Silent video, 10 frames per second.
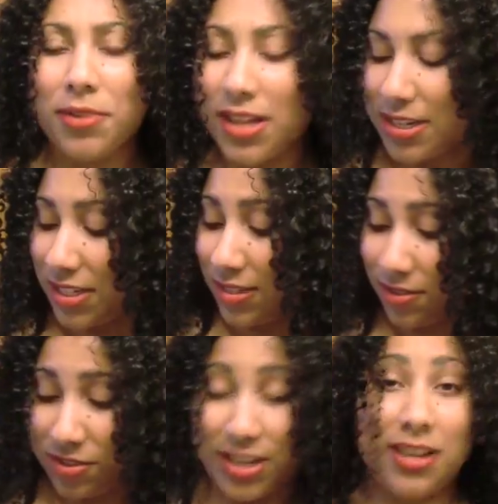a blush?
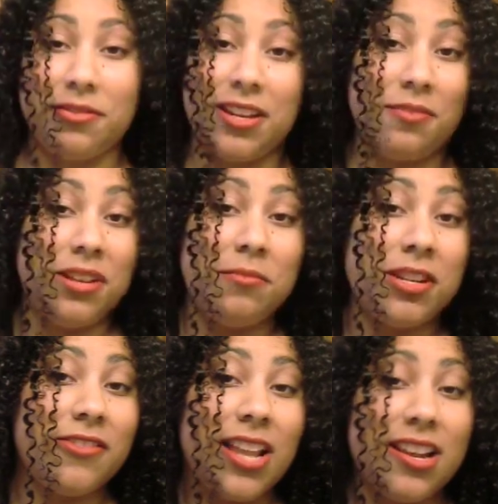So she gave me a
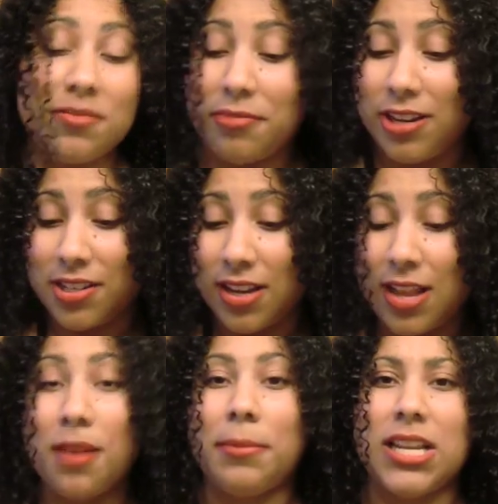mineralized
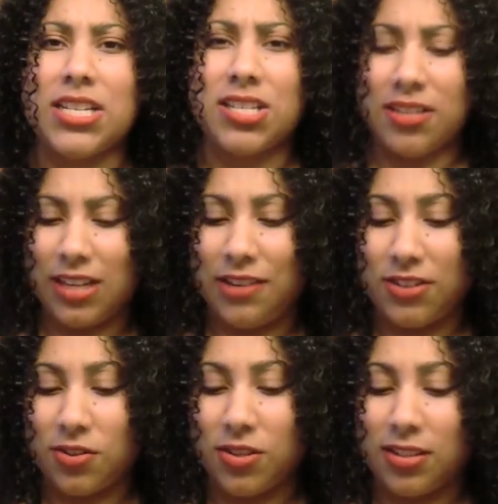blush. Can't
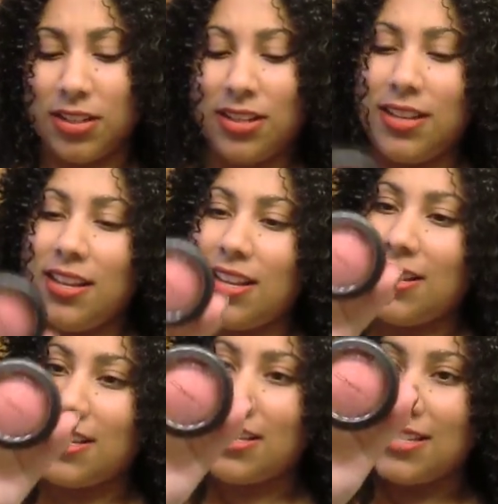even talk.
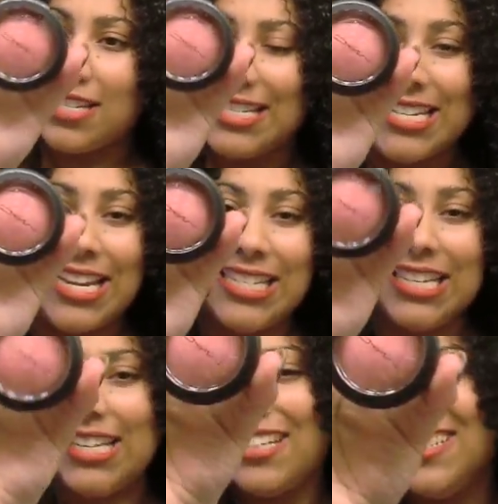This is a
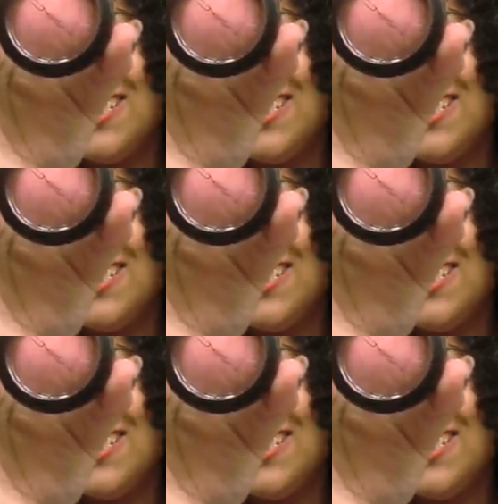Dainty.